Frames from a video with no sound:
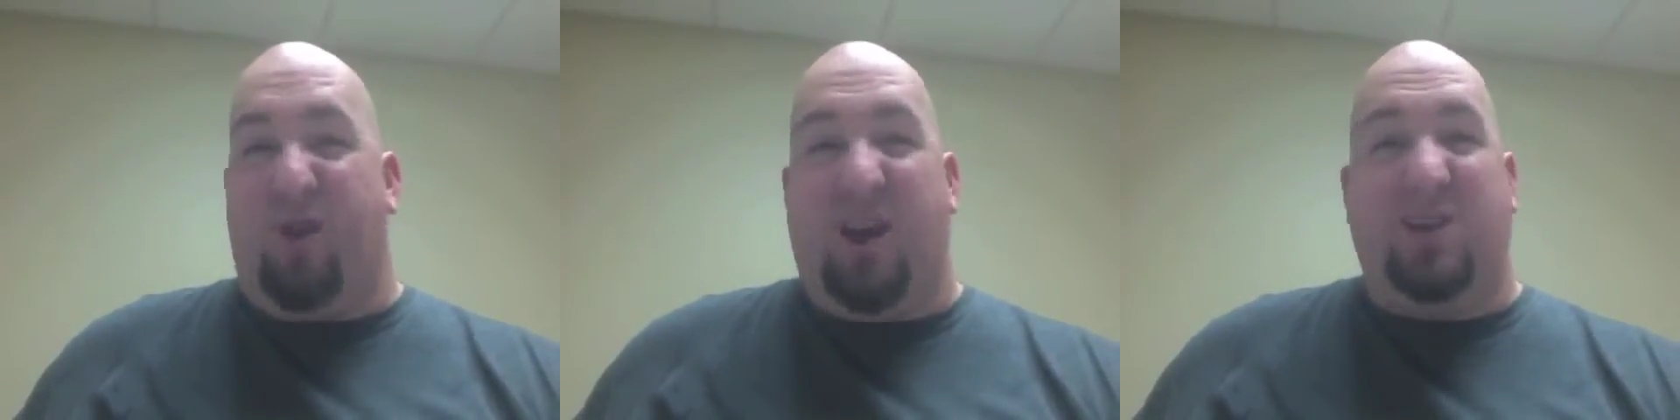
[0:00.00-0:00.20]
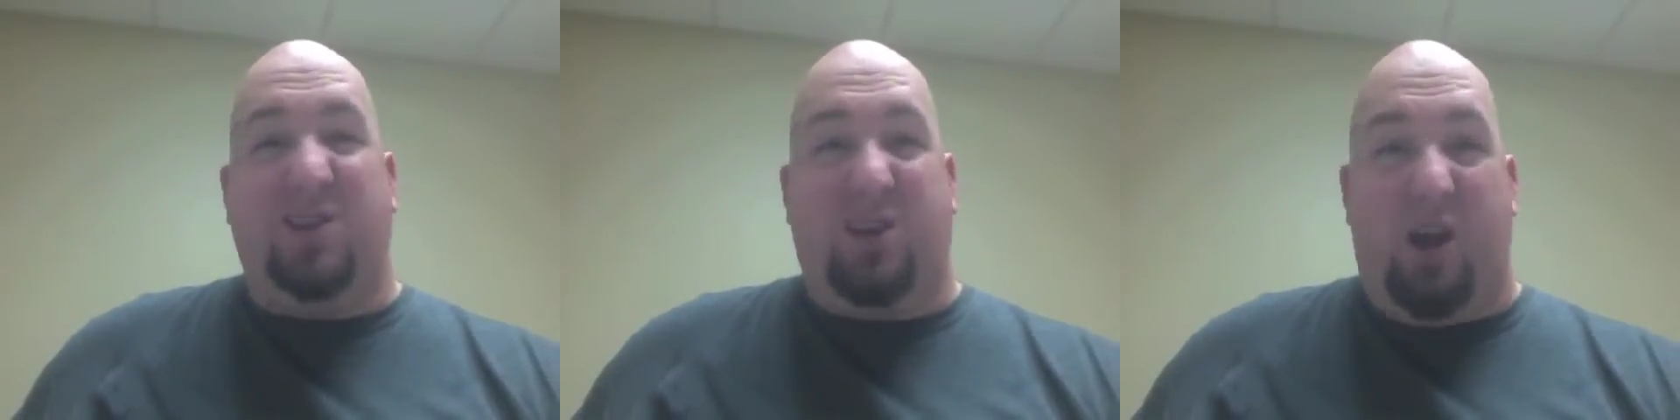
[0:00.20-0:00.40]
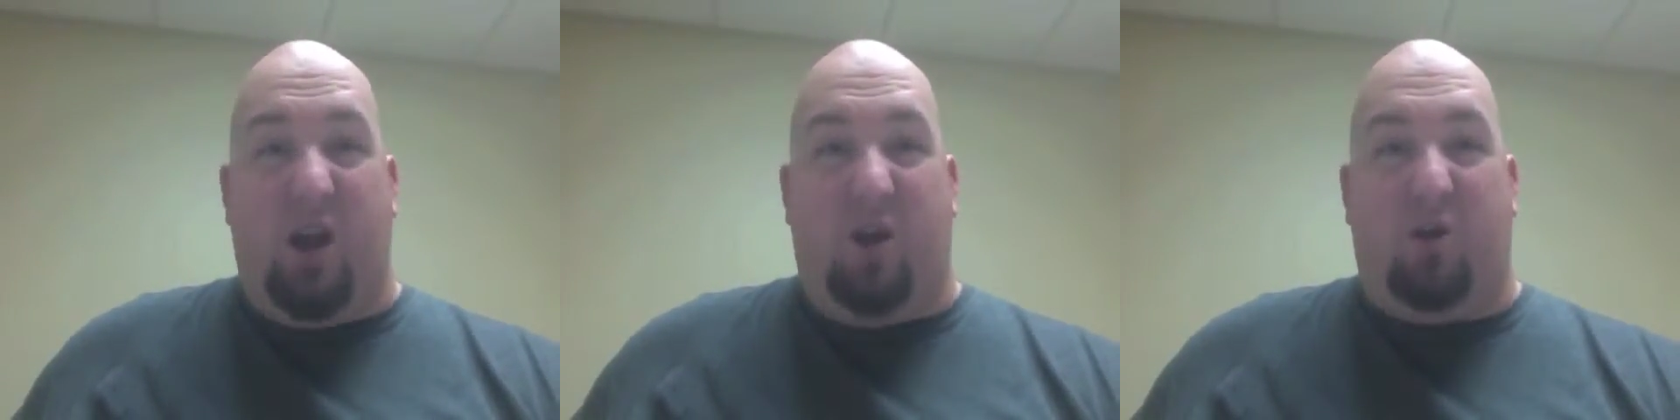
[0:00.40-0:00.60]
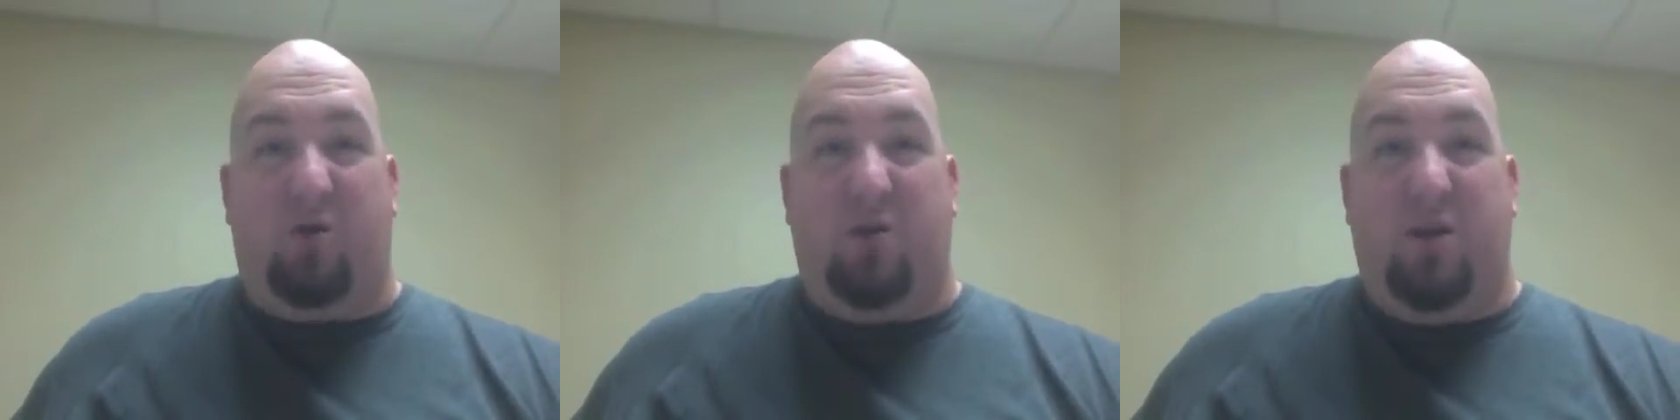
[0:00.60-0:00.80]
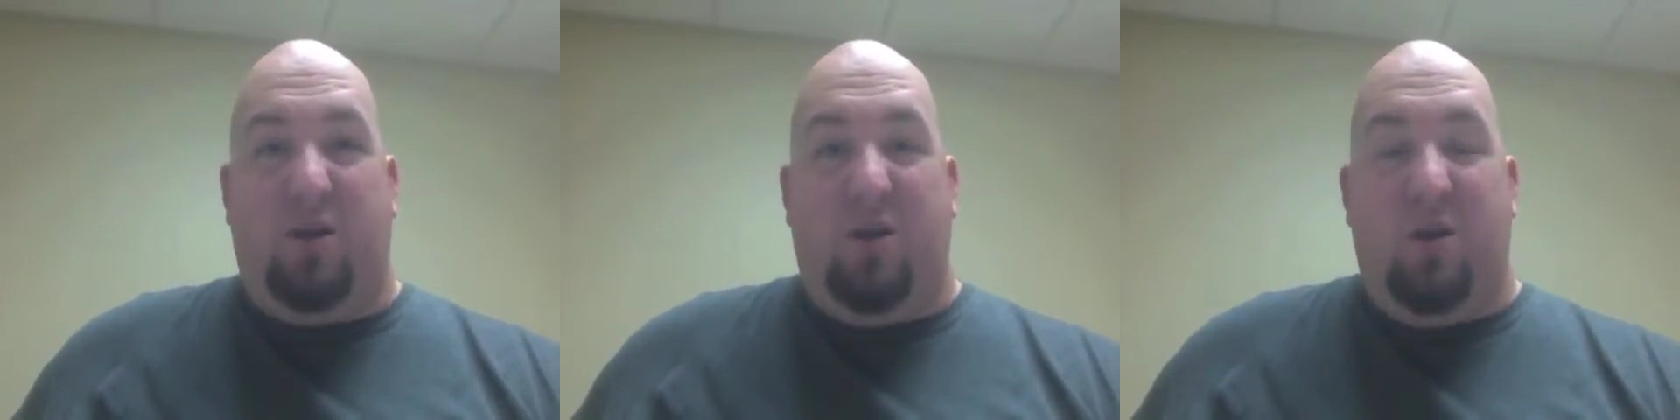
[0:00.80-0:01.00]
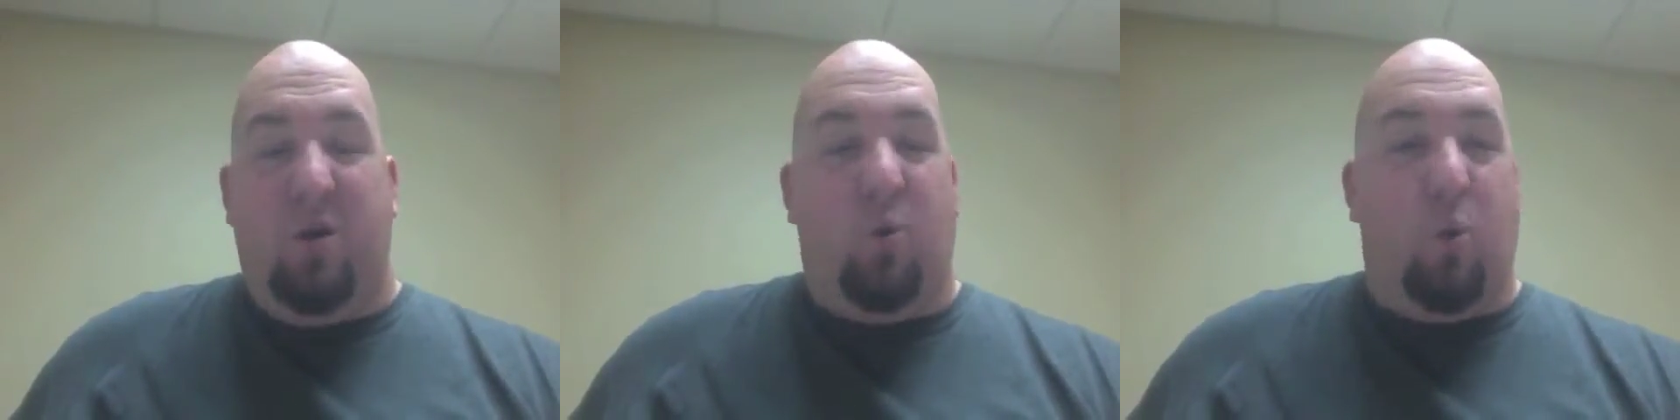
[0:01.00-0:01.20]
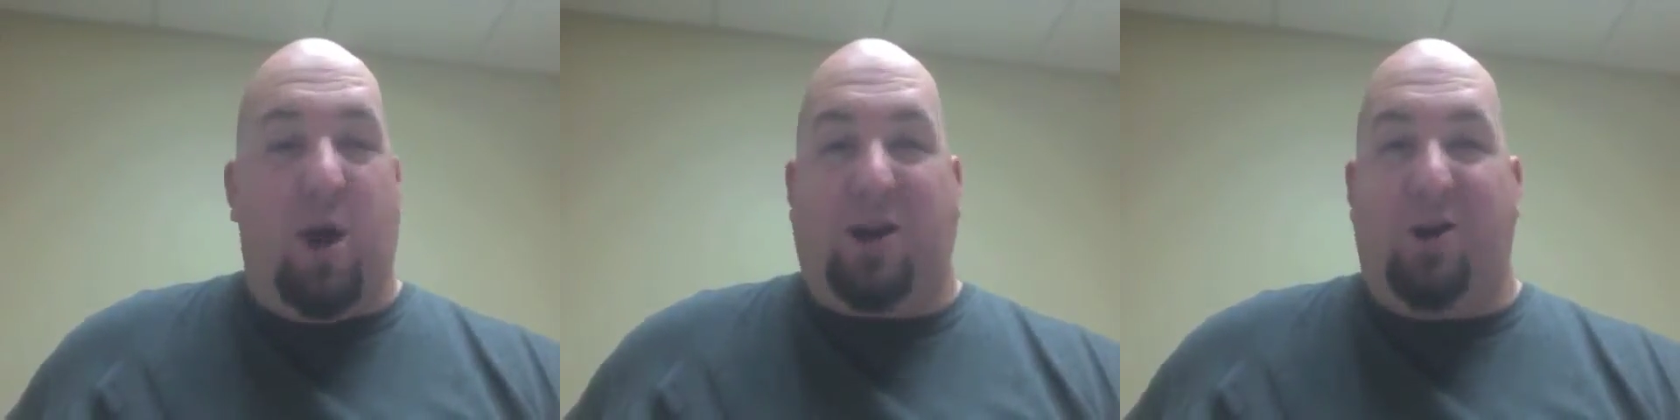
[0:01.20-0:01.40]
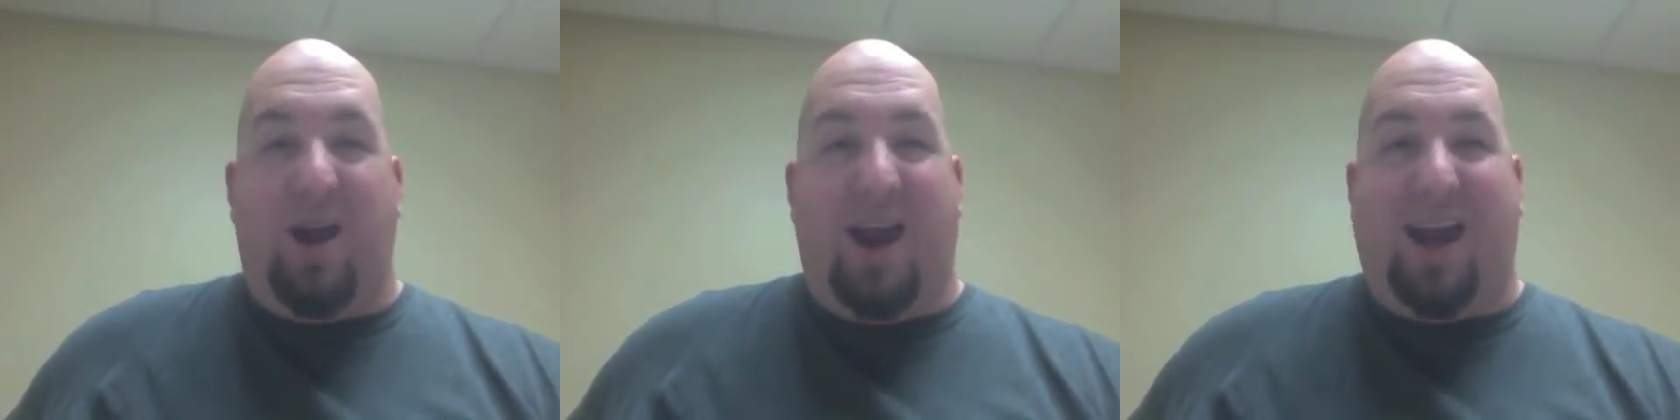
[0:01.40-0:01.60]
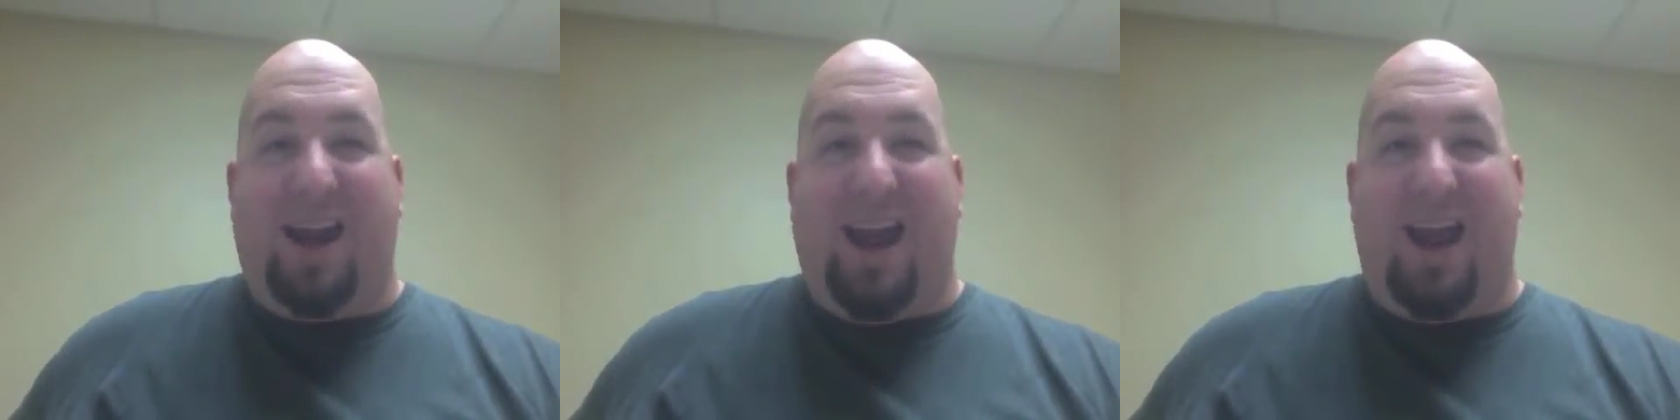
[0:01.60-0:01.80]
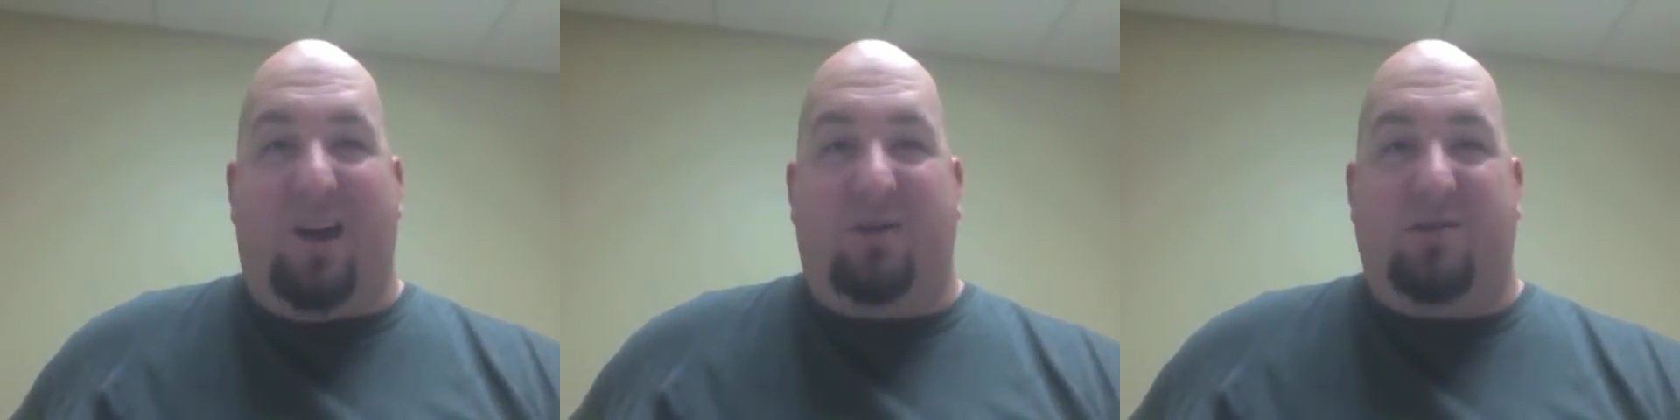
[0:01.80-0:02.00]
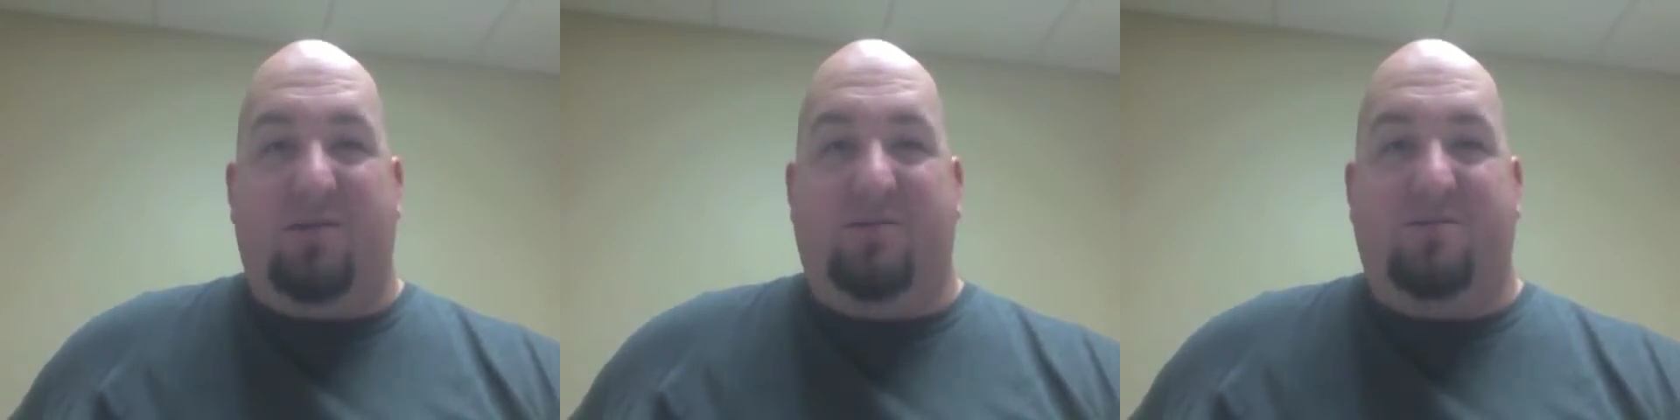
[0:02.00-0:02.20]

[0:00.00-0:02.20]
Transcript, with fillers: friends know where you're hanging out.